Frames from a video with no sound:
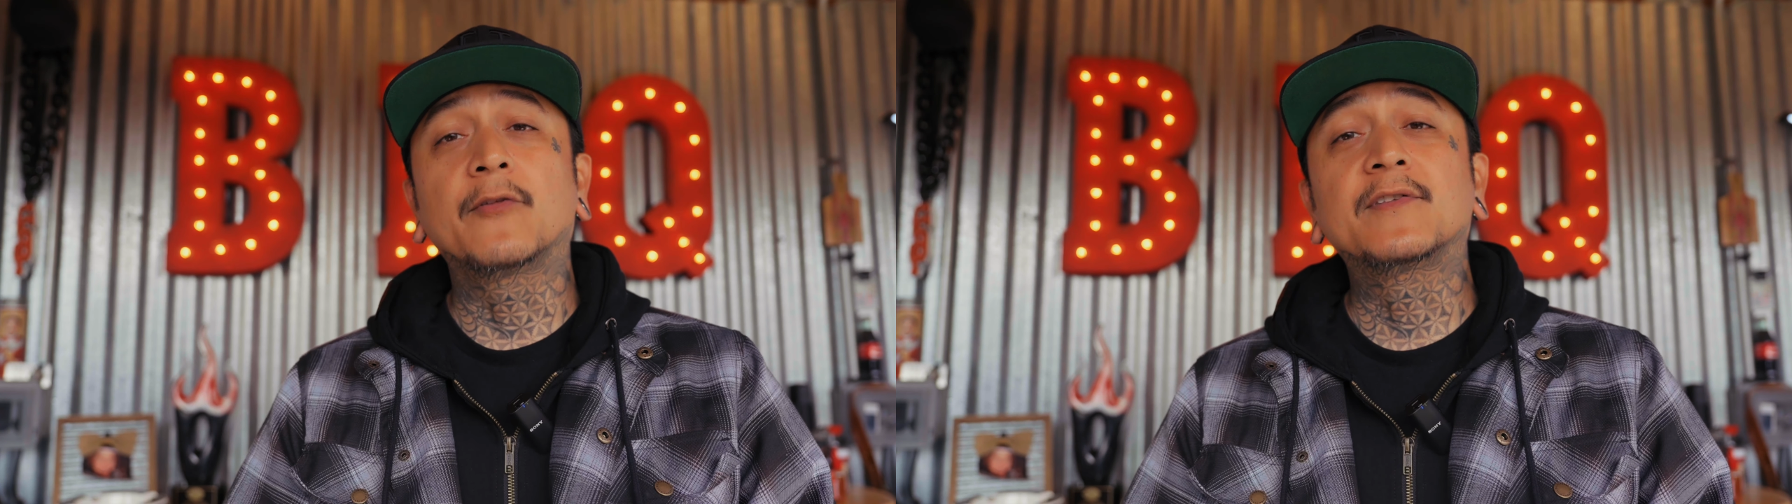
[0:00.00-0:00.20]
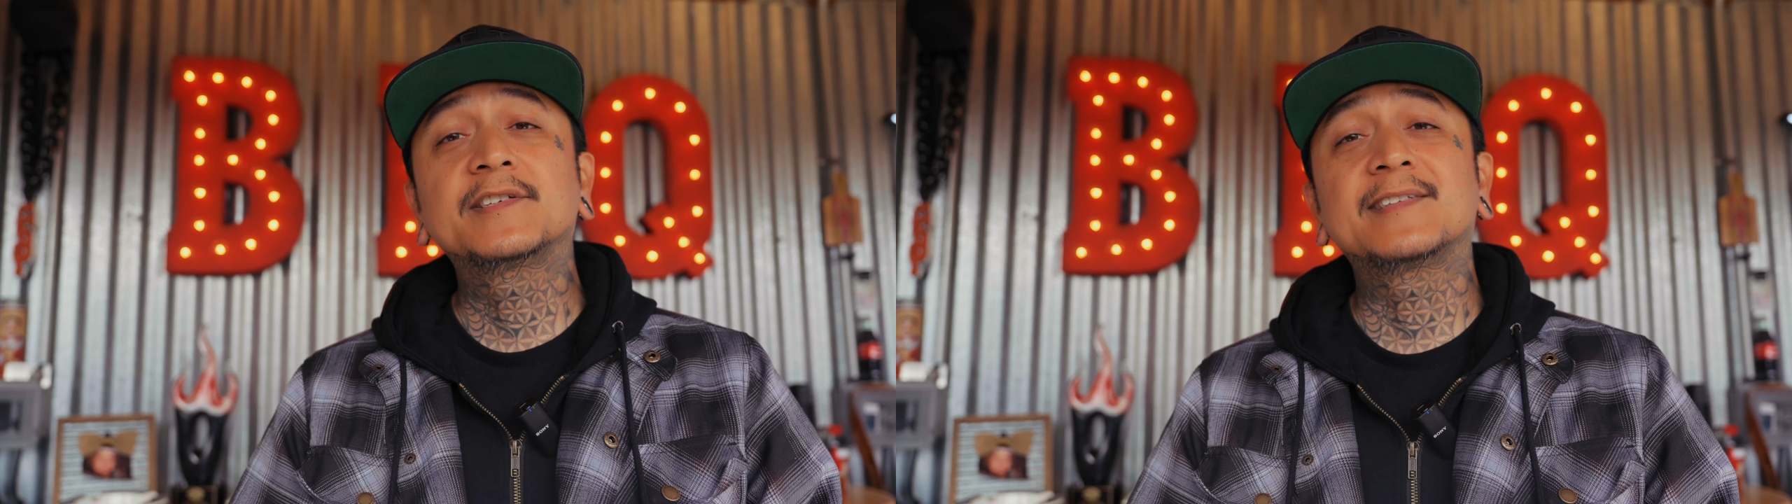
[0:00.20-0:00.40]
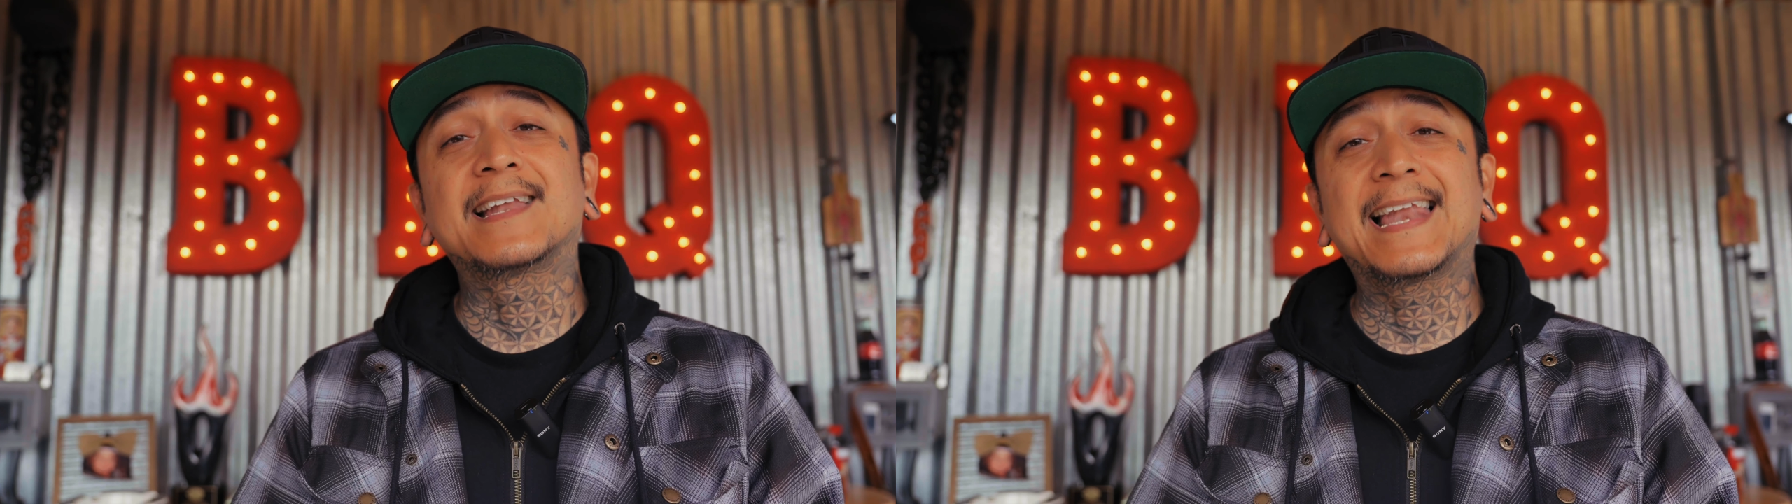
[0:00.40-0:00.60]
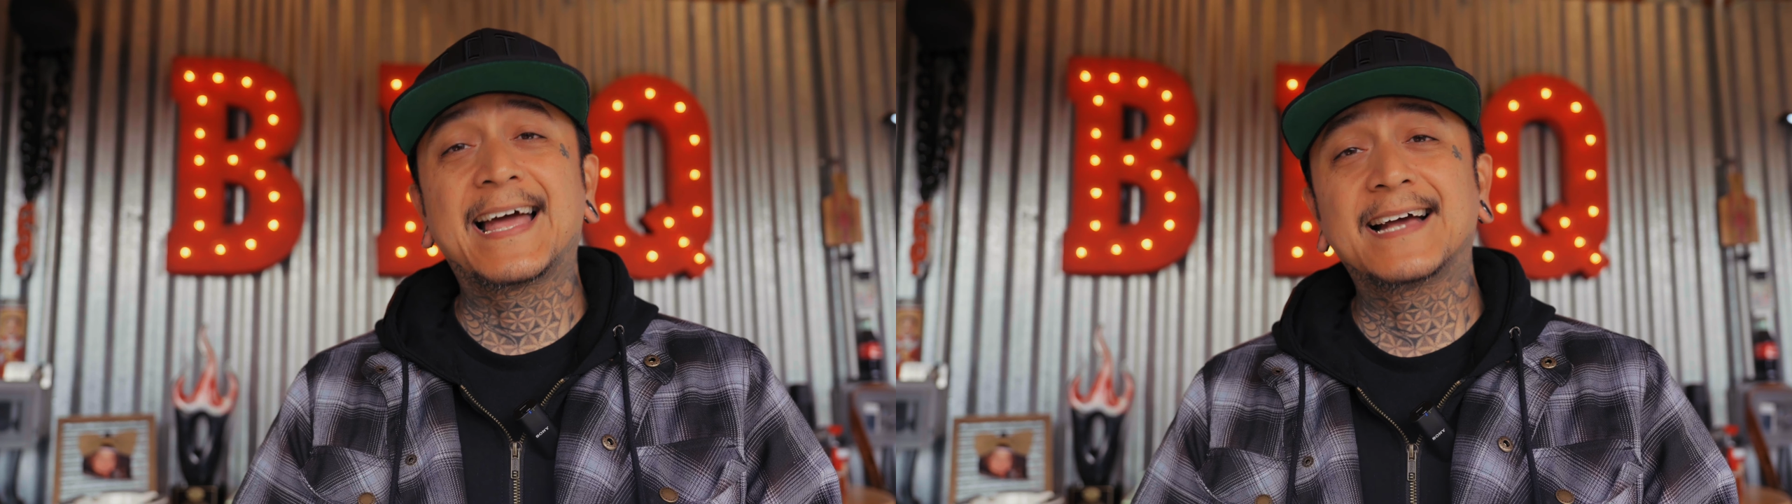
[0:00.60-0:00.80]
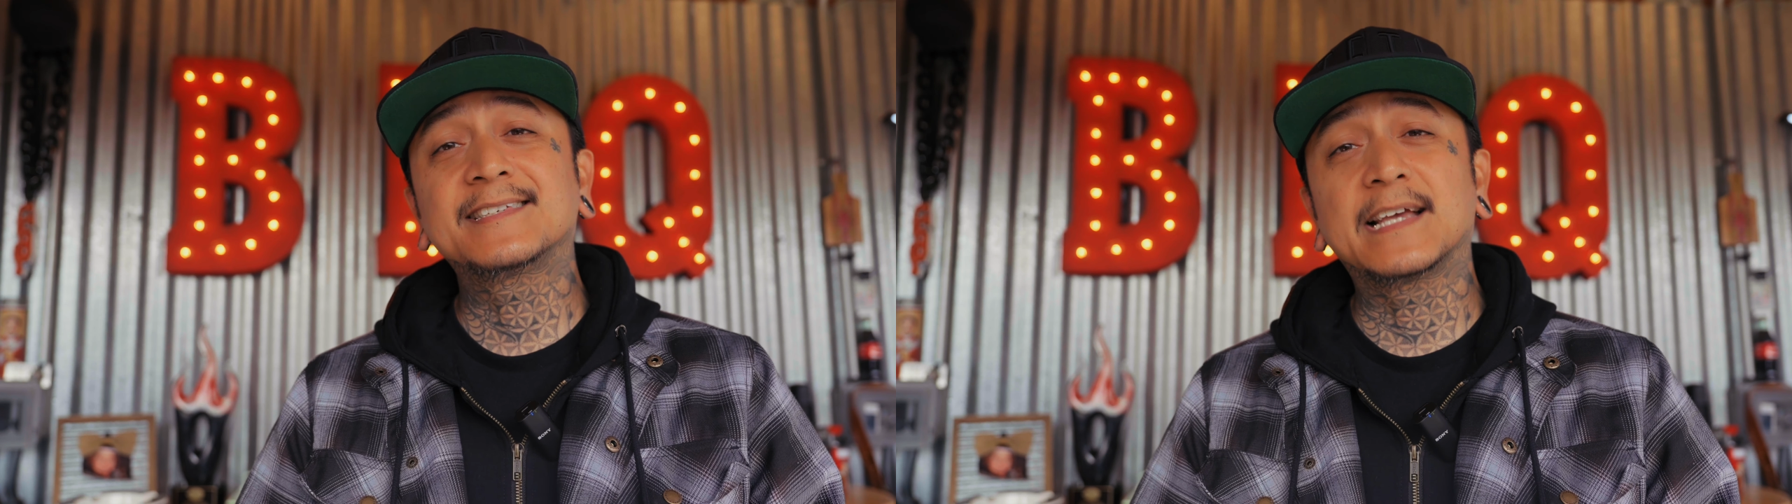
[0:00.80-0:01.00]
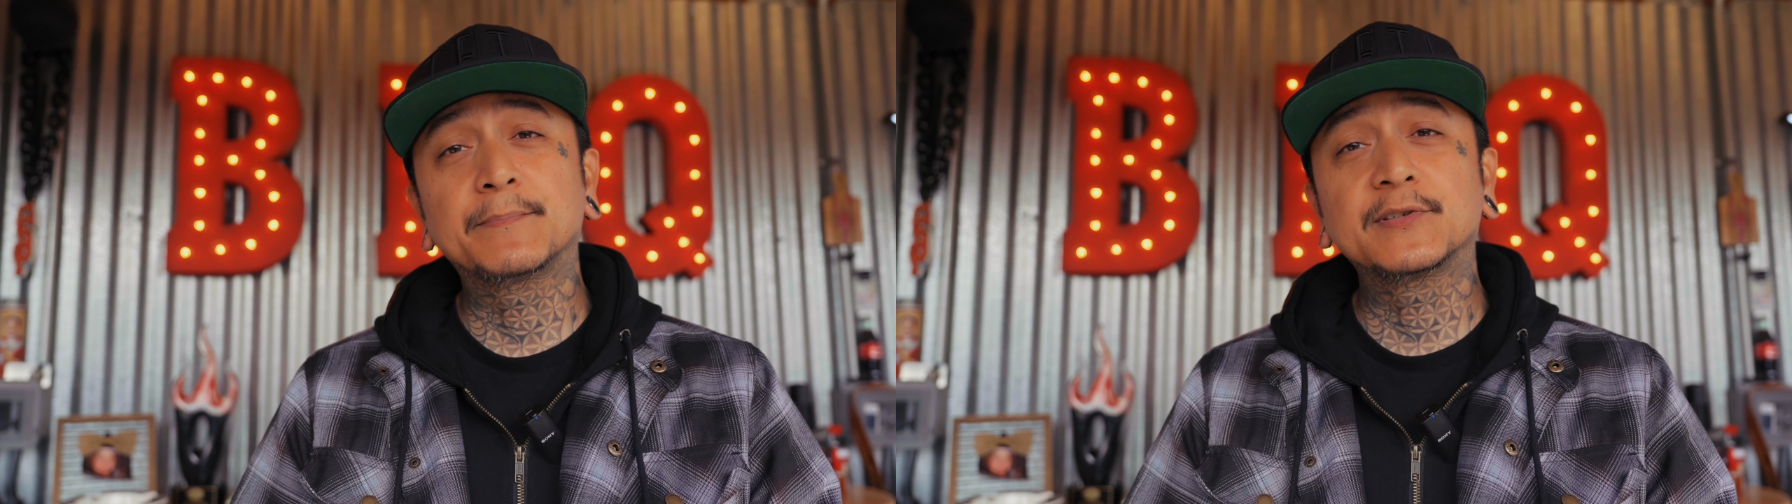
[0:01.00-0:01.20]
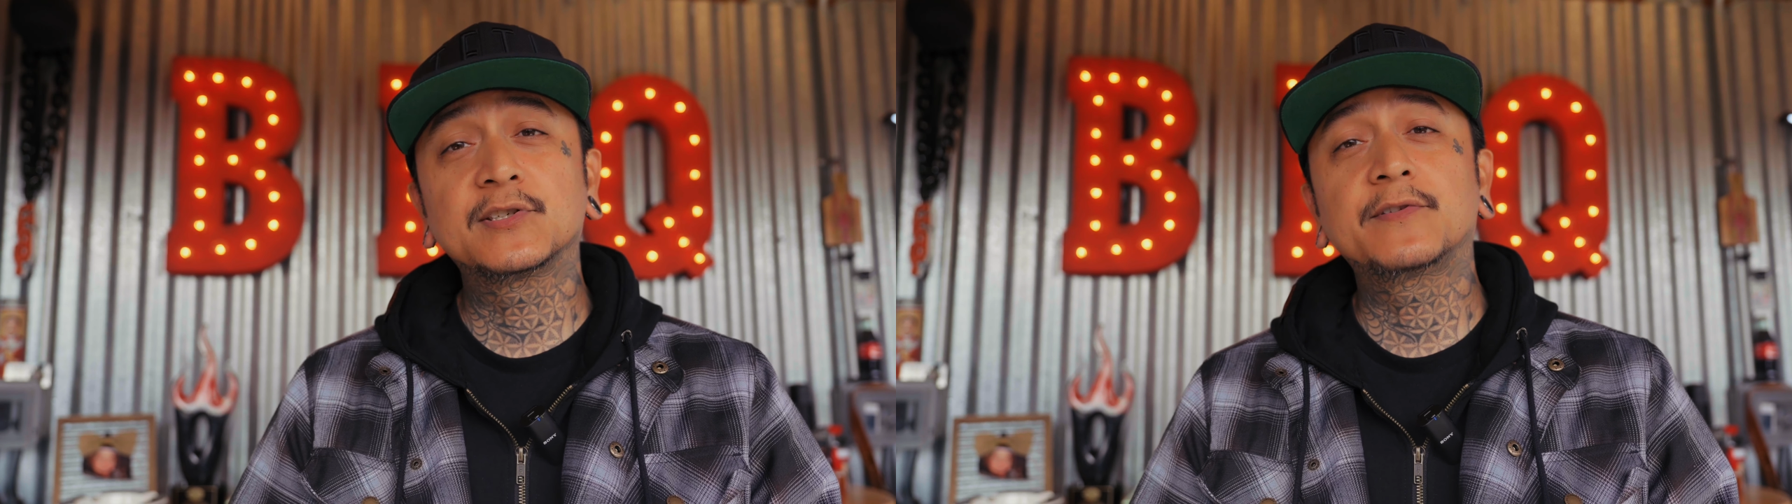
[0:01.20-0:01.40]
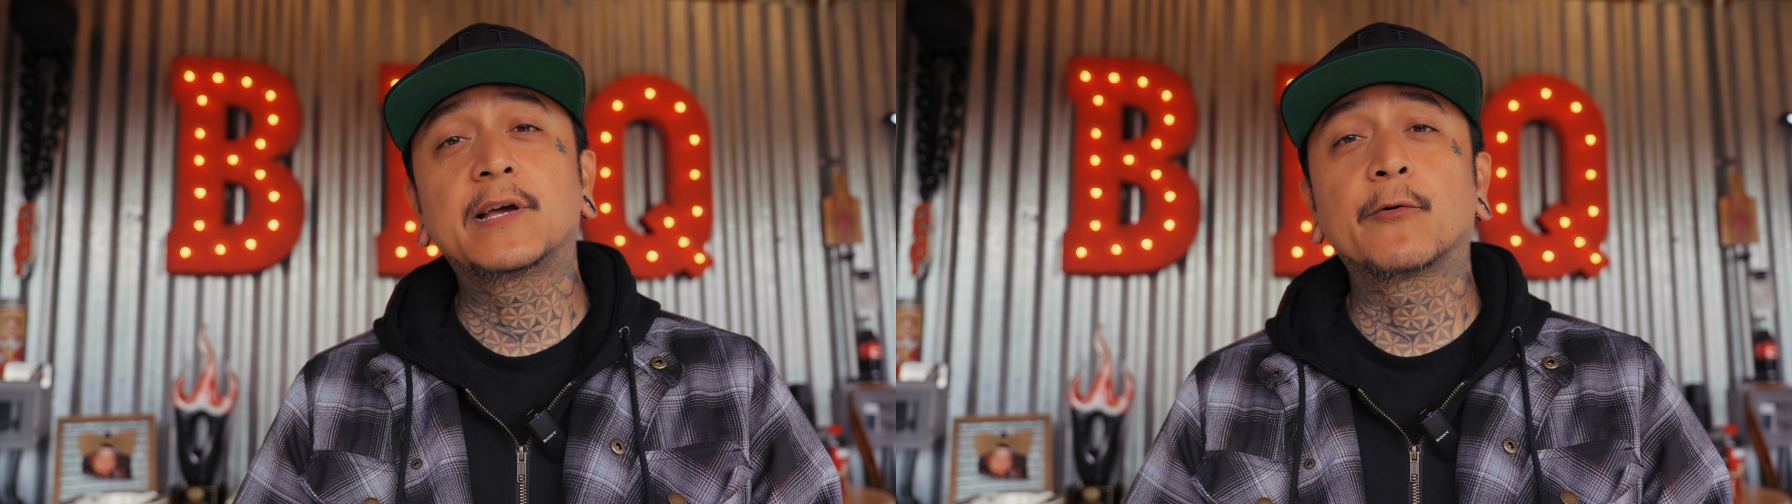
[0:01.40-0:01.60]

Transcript: Now this is the last episode